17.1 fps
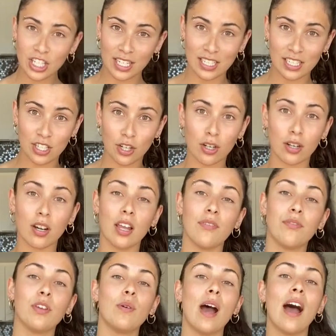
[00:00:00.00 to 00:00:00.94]
easier
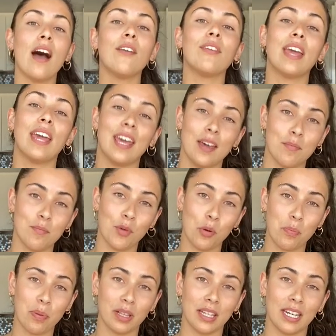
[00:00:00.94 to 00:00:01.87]
if you have hip
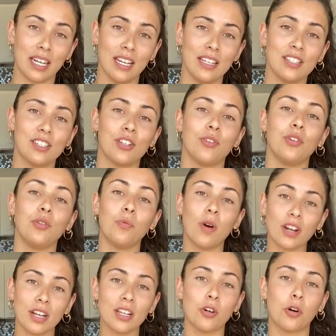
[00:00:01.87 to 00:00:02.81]
mobility. So you
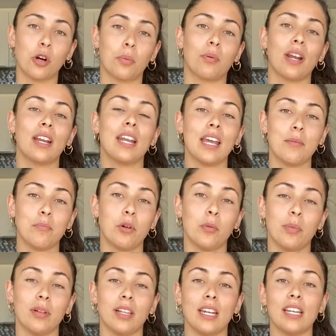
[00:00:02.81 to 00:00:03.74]
wanna incorporate hip
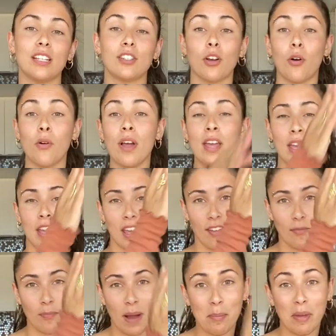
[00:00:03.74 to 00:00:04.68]
mobility. So
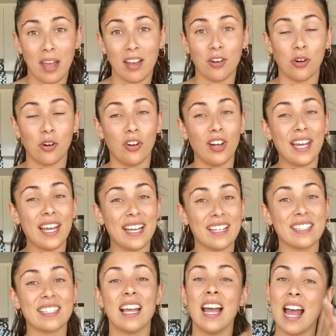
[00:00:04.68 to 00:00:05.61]
if my main goal
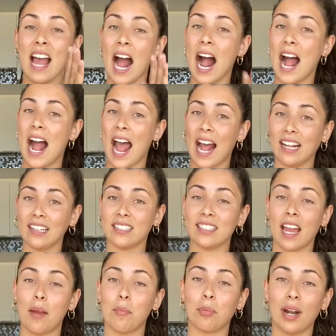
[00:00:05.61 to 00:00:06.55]
is a
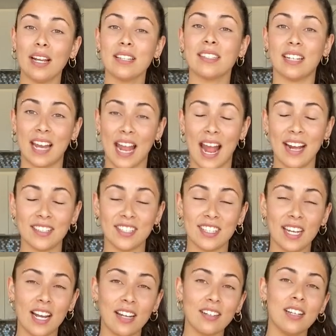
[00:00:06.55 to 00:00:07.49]
handstand press and a
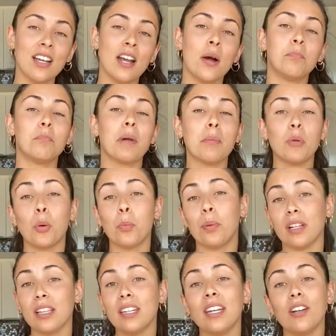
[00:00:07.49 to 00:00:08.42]
handstand, my
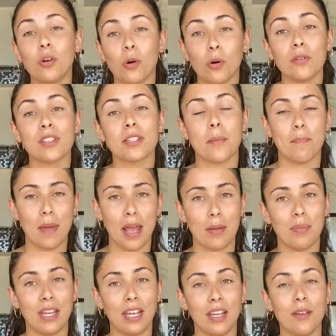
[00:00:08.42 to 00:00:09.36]
mobility goals may
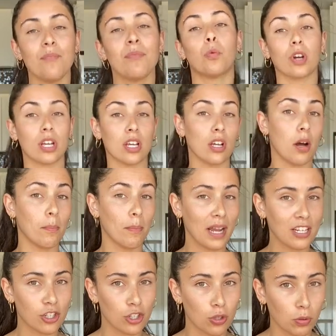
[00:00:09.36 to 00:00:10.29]
be working on my
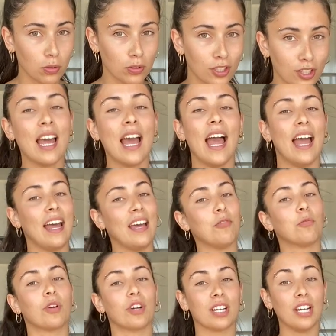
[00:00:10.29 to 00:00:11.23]
shoulder
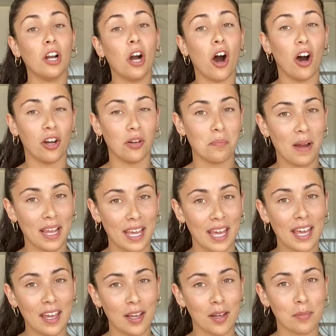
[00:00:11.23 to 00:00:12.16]
and working on my
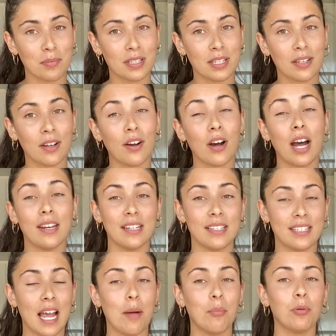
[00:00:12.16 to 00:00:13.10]
hips. An
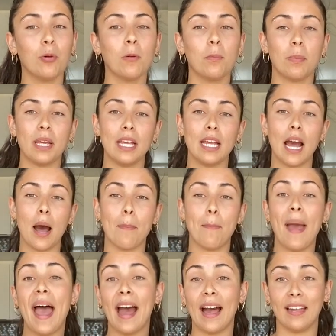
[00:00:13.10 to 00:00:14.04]
example would be a
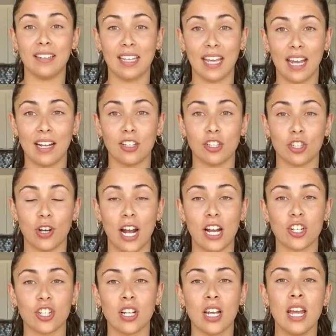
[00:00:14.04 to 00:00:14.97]
pancake
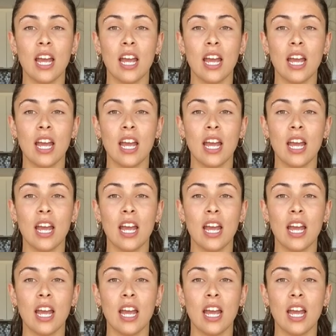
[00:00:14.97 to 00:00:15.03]
stretch,